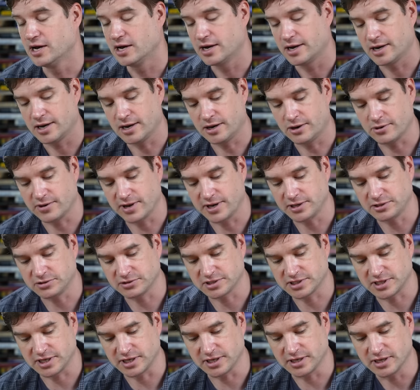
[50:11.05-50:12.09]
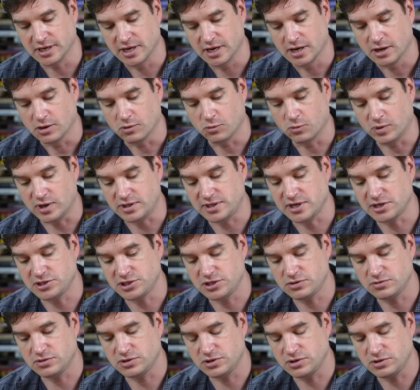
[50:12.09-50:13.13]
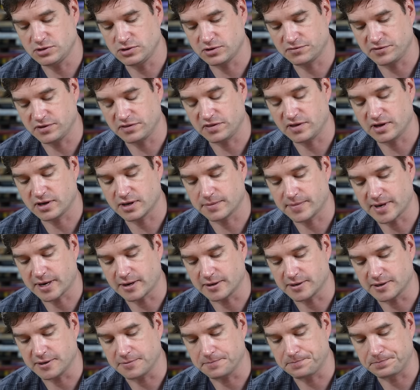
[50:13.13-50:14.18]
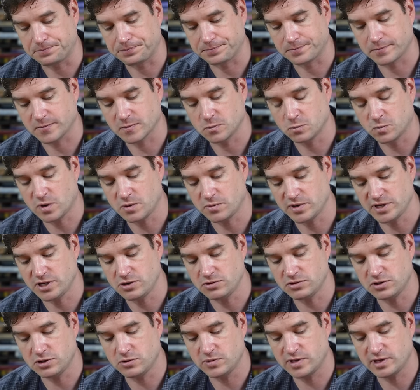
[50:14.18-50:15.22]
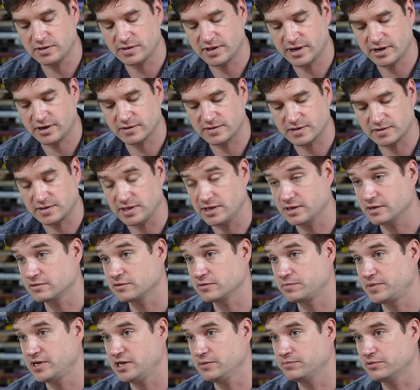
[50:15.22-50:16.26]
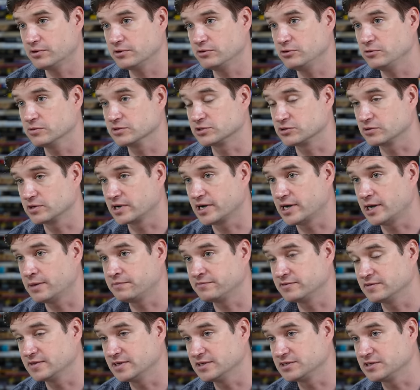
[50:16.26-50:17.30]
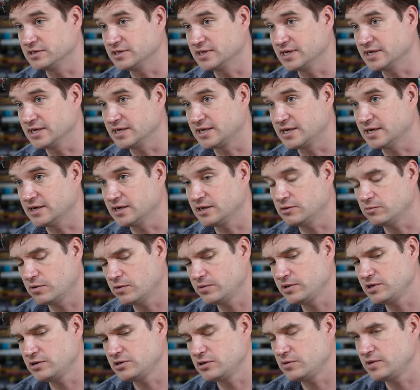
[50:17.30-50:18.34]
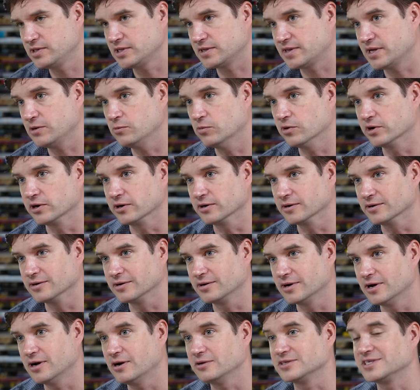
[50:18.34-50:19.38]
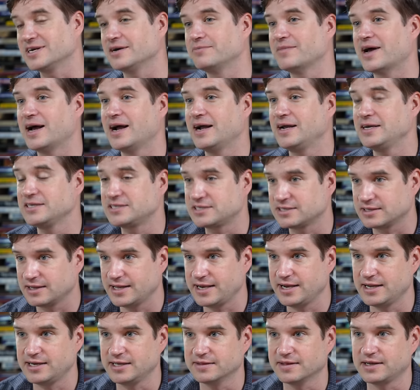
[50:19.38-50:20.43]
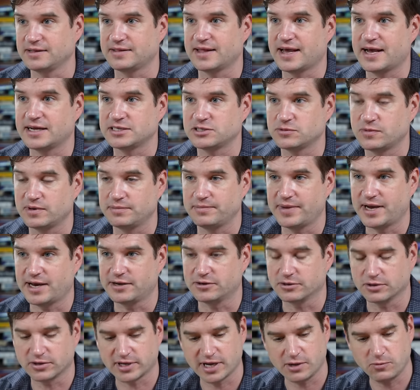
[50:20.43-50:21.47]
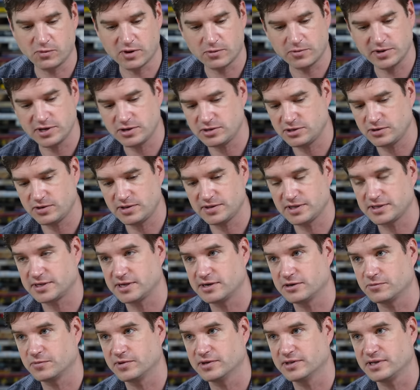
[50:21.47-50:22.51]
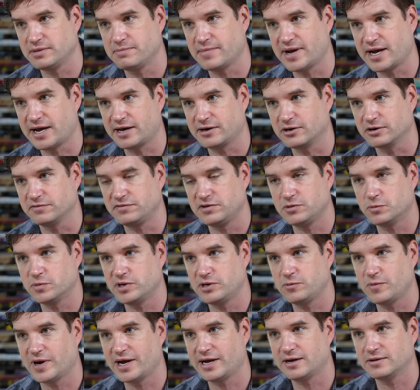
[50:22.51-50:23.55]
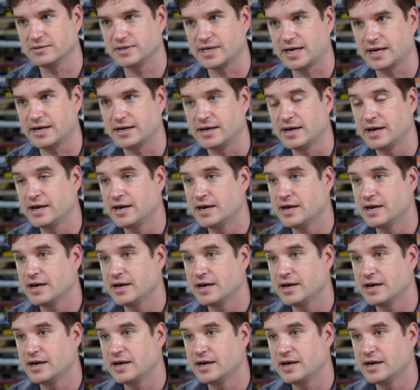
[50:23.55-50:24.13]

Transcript: Oh, interesting. What did you do if you think about it?" What were you doing there that the other people who were sort of up for this and didn't get it? What were you doing that they weren't? Oh, so I'm right. isolating. Like that's what mattered. Okay, what were you doing that didn't really matter if you rewound that?